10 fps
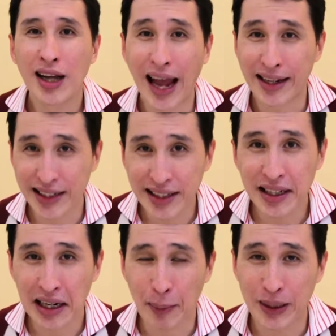And in
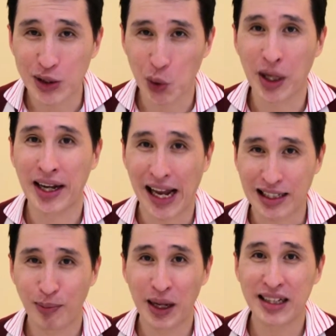that episode, I
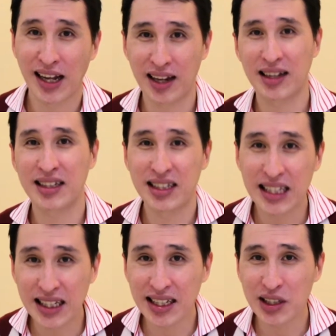explained that the
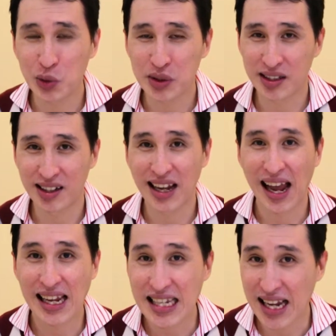TE user,
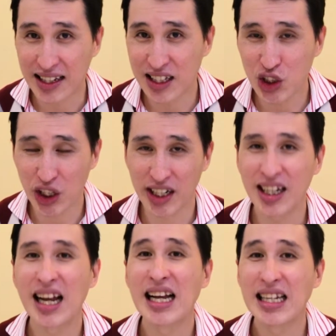ENTJ,
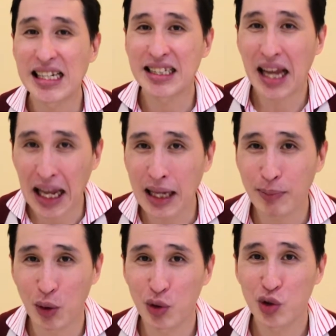is
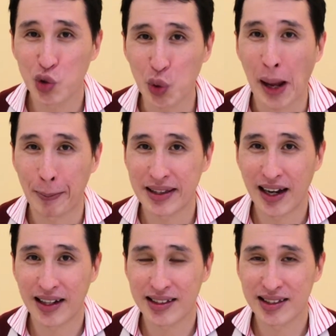able to
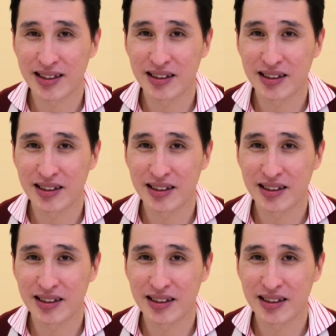empathize.